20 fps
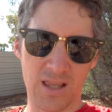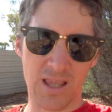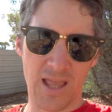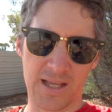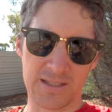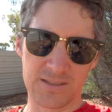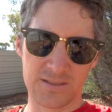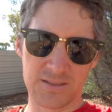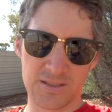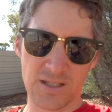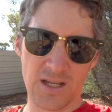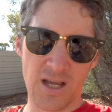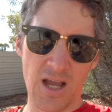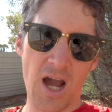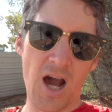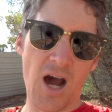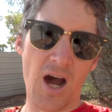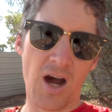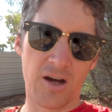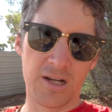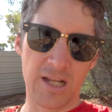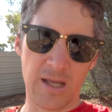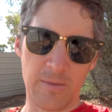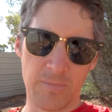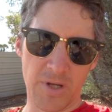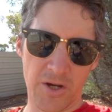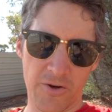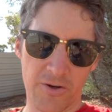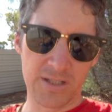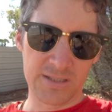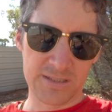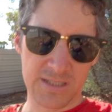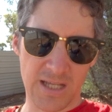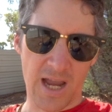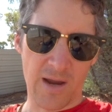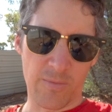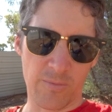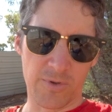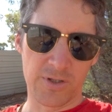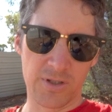lens on a mirrorless
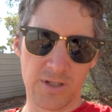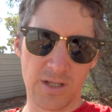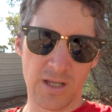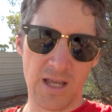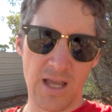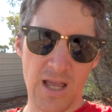camera,